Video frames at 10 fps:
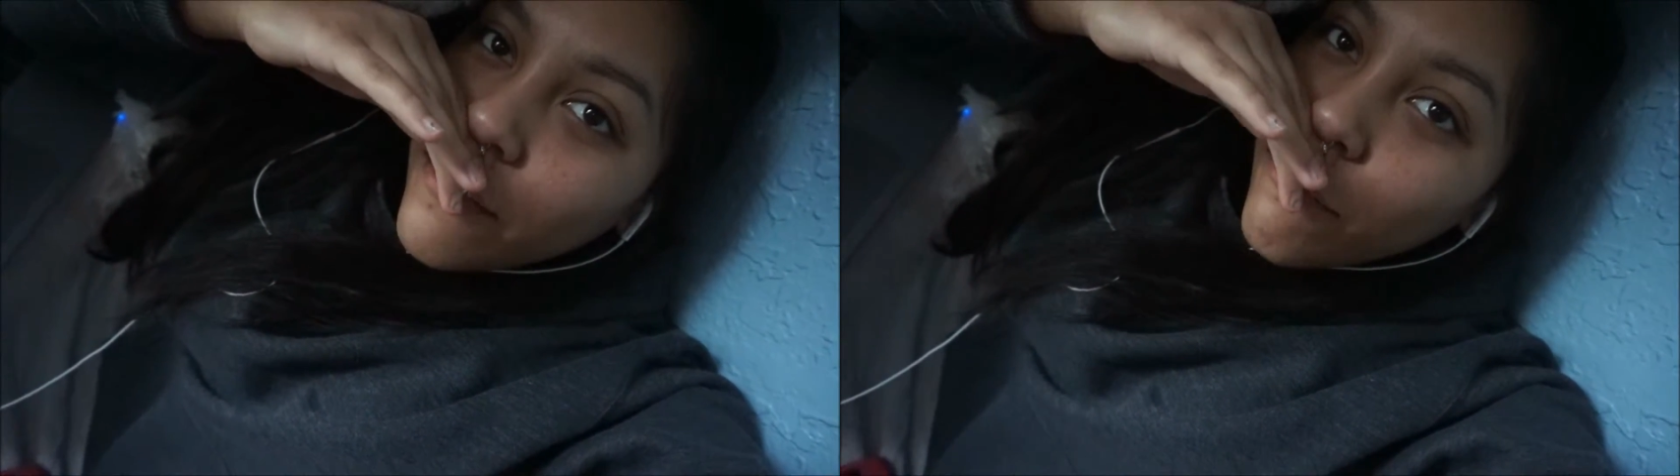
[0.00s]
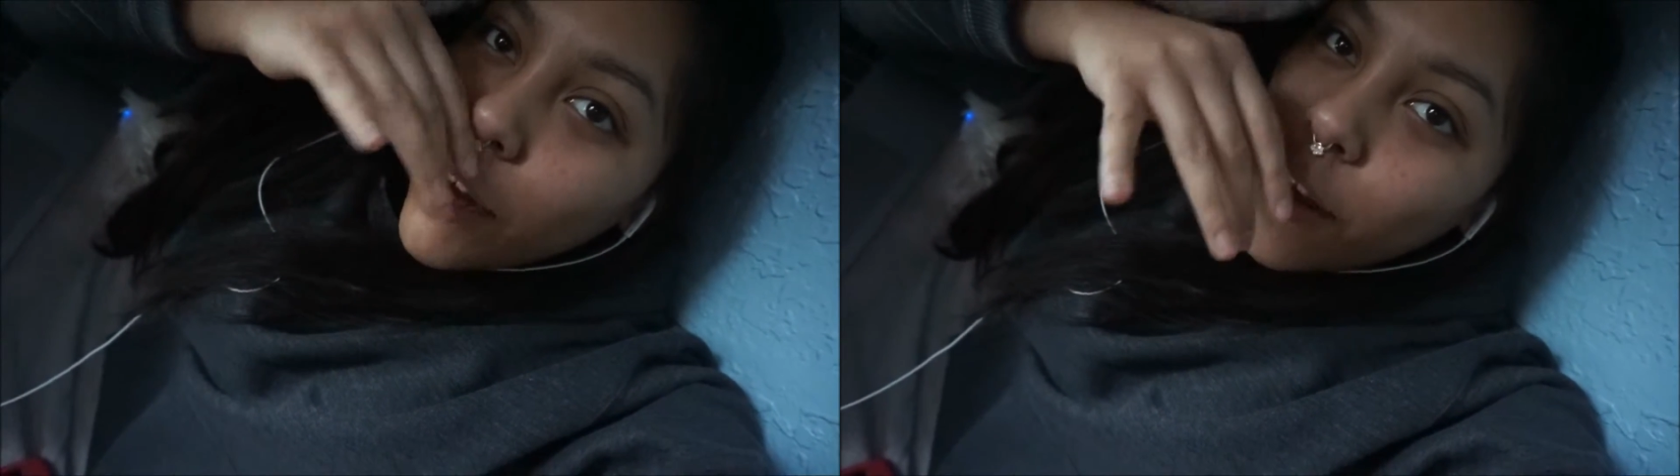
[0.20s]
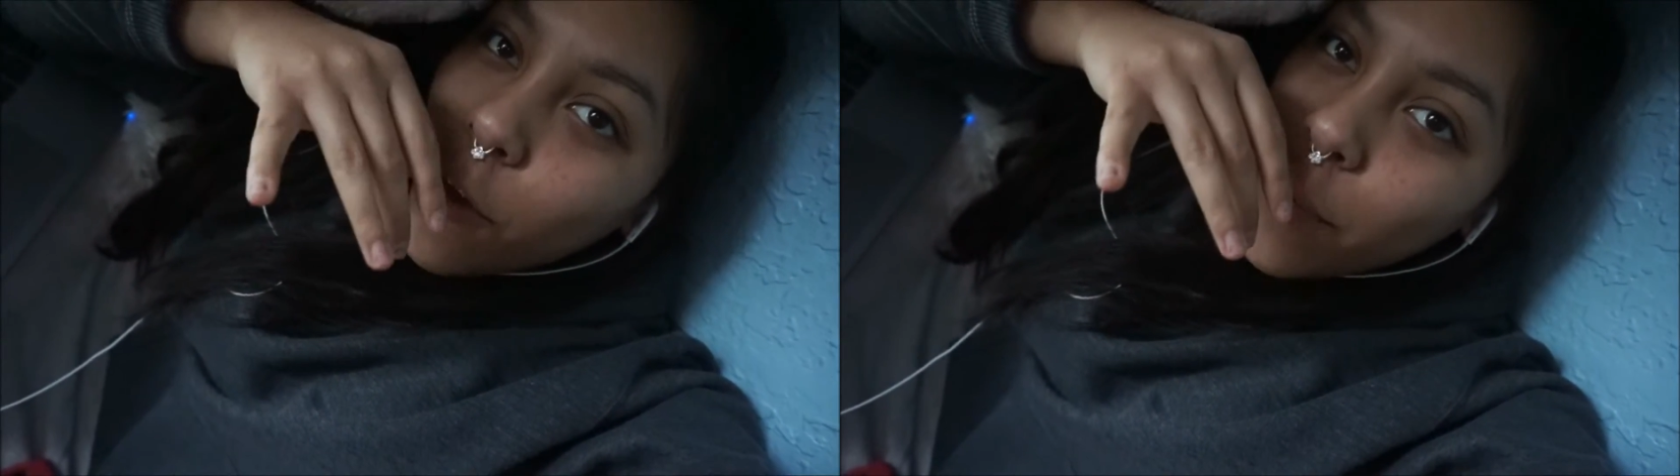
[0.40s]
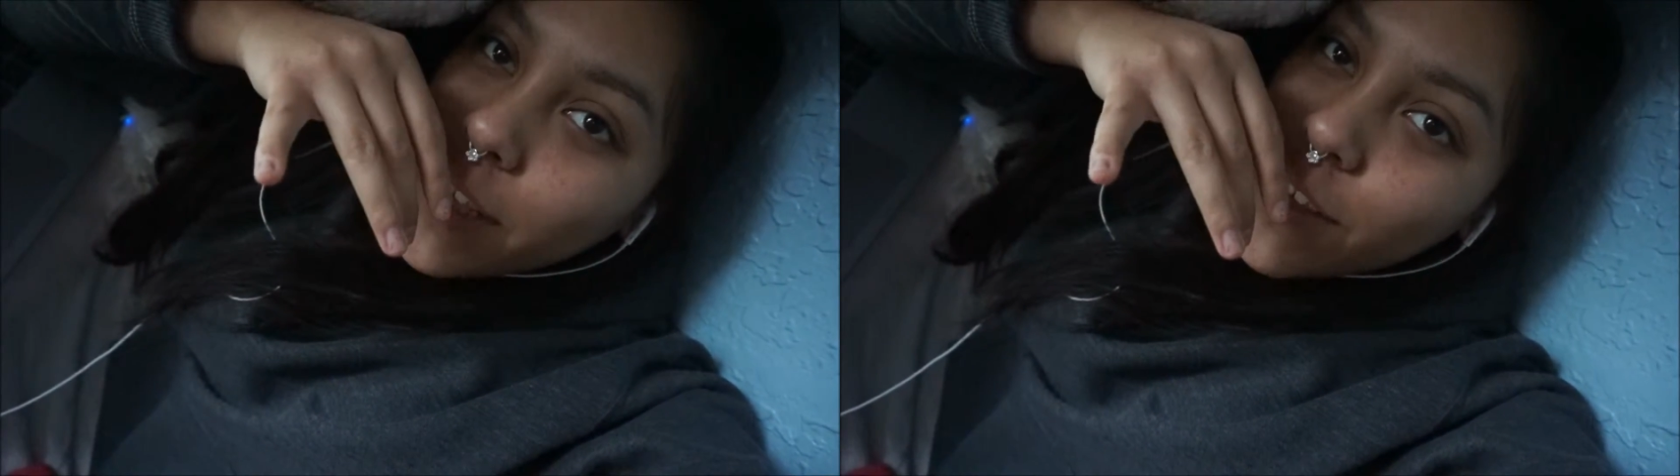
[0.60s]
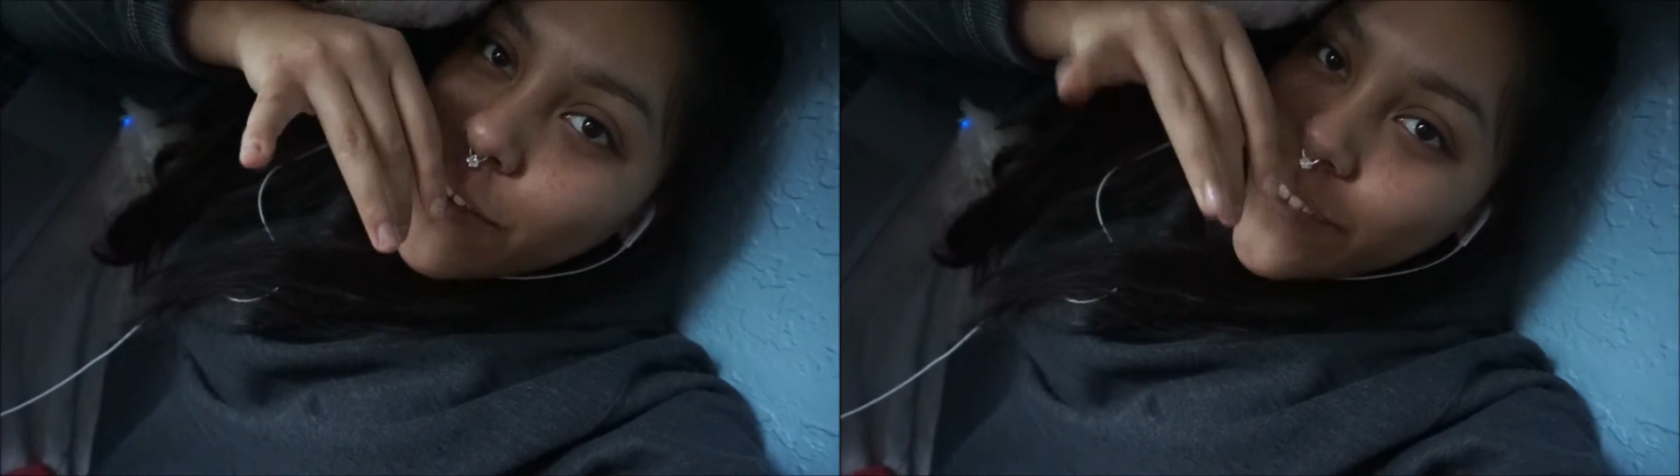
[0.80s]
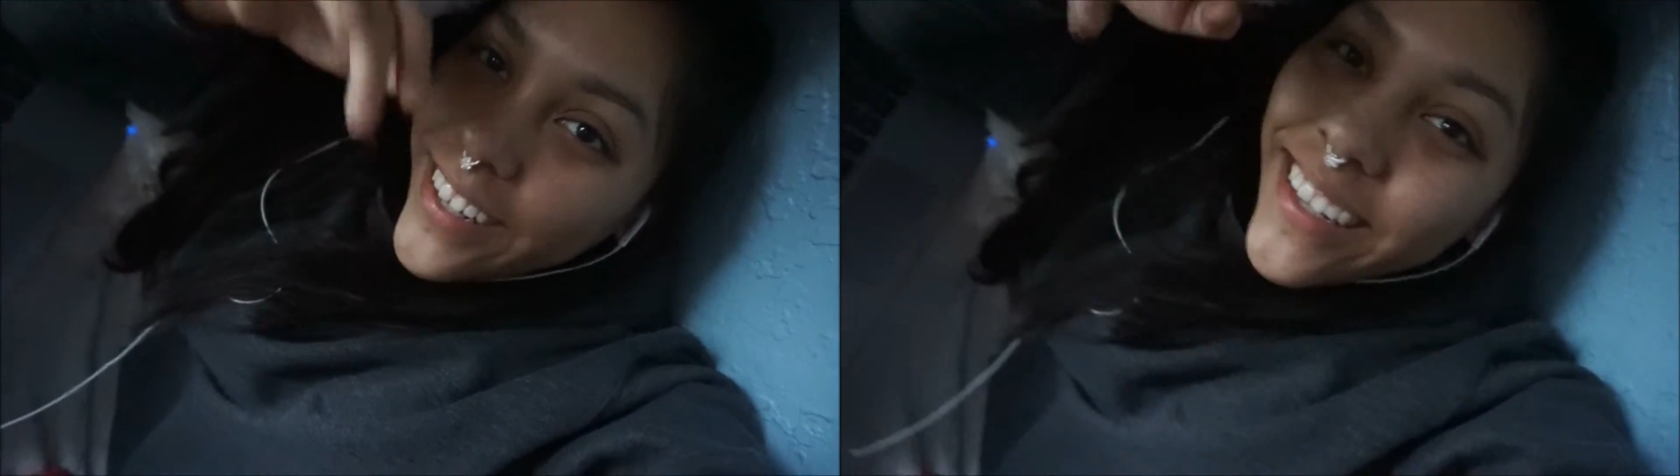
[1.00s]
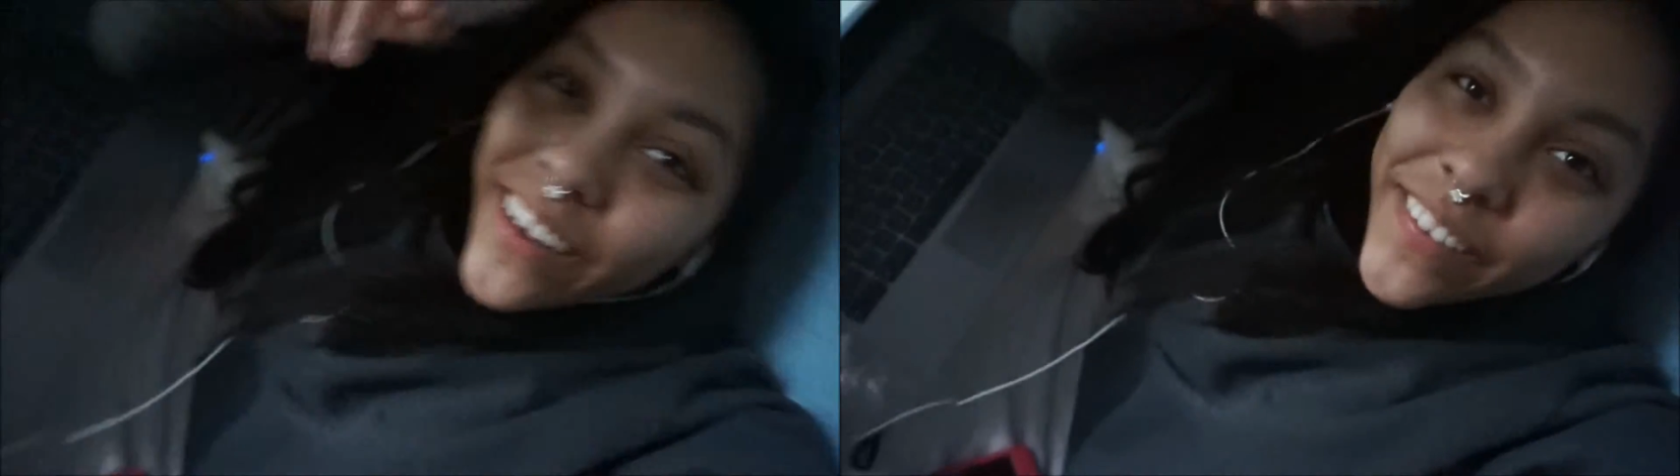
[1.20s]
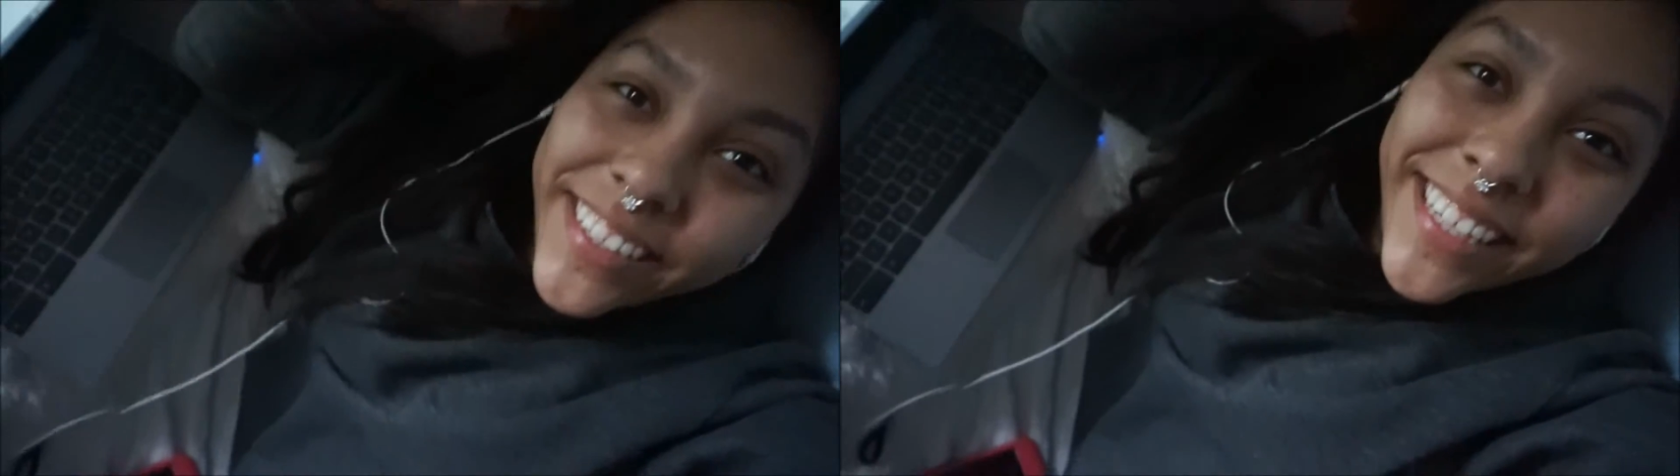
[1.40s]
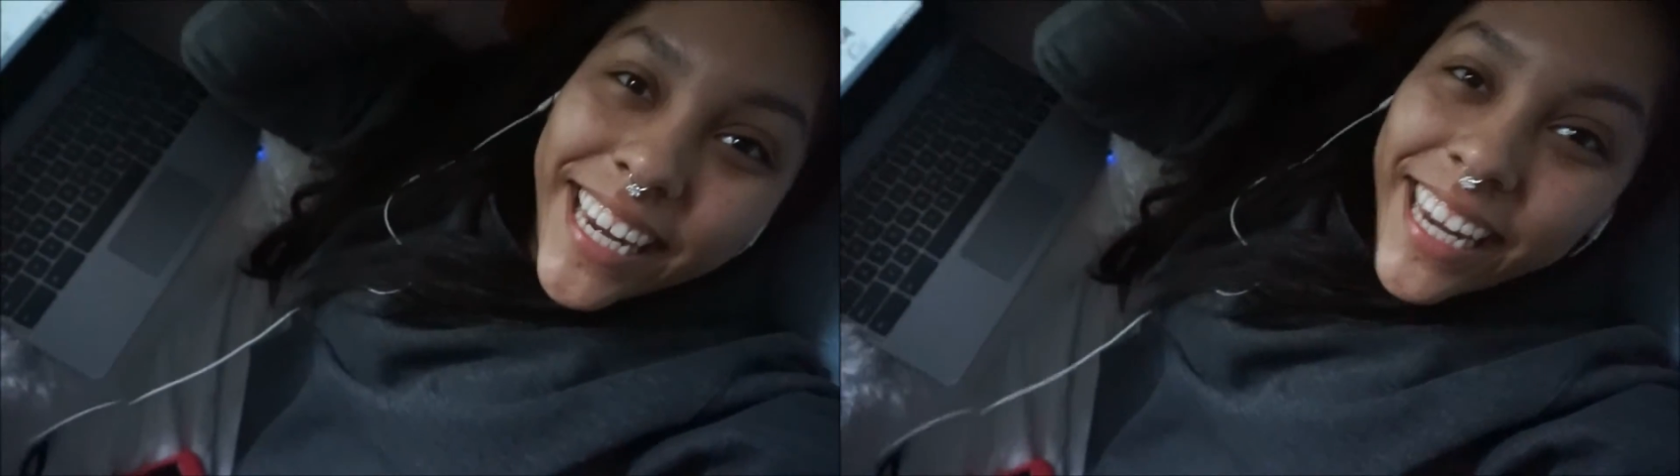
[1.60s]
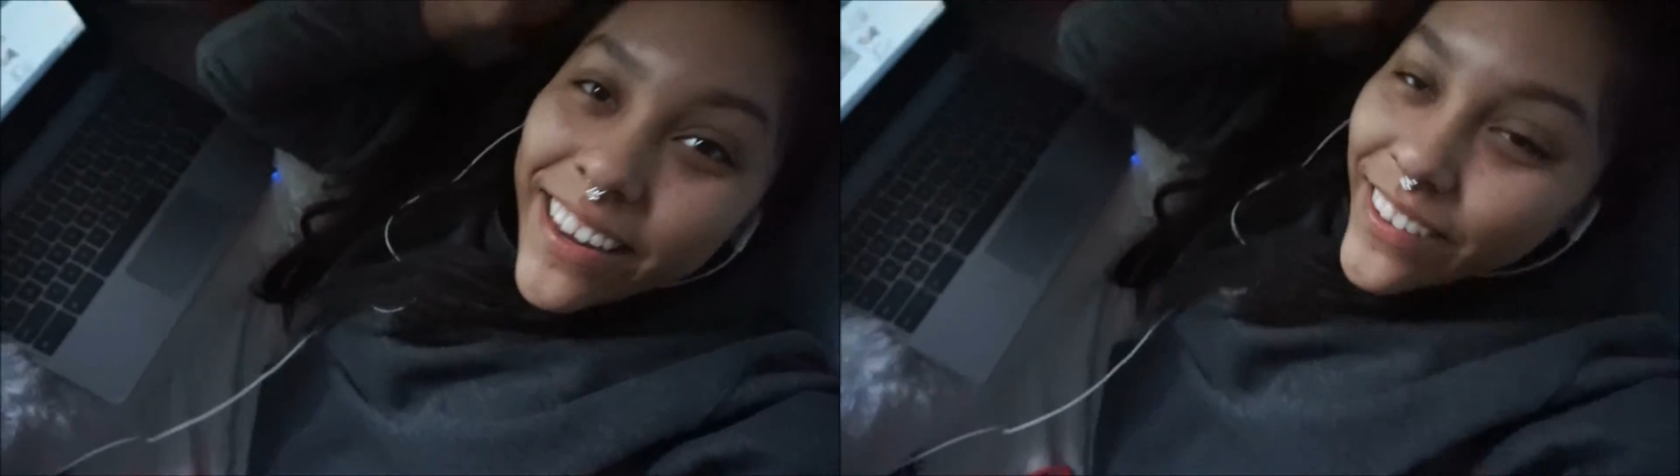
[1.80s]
when I kill myself. No, I'm just kidding.